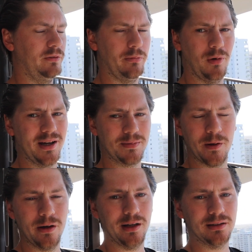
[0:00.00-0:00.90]
from my
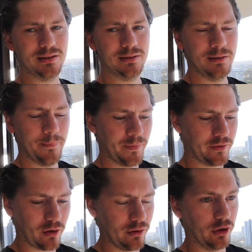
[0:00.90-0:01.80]
experience.
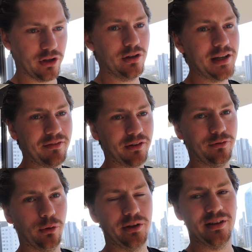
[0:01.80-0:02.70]
So look, you can definitely
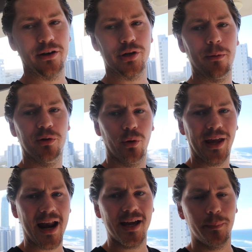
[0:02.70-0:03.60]
fall into that trap with
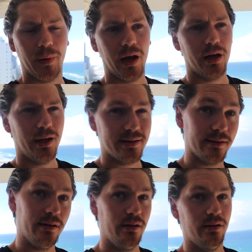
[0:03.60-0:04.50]
organic, but
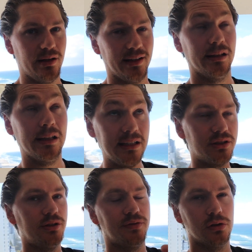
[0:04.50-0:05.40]
it's at
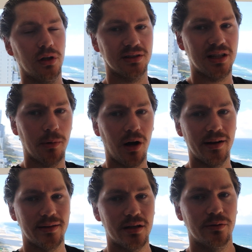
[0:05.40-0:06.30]
least you've still got some
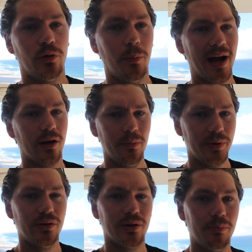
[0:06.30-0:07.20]
kind of thing to fall back on,
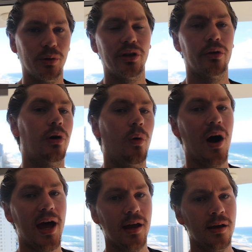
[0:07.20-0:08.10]
but you can build it the wrong
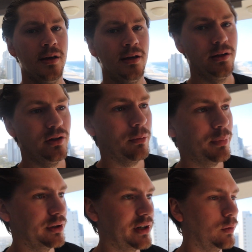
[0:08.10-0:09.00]
way. You can
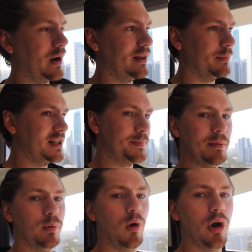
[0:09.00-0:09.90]
build it in a way that means
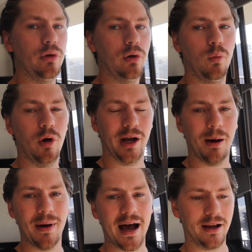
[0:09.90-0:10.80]
people won't
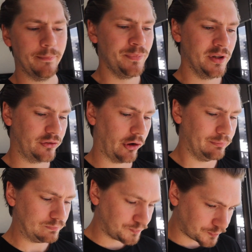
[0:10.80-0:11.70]
come back. So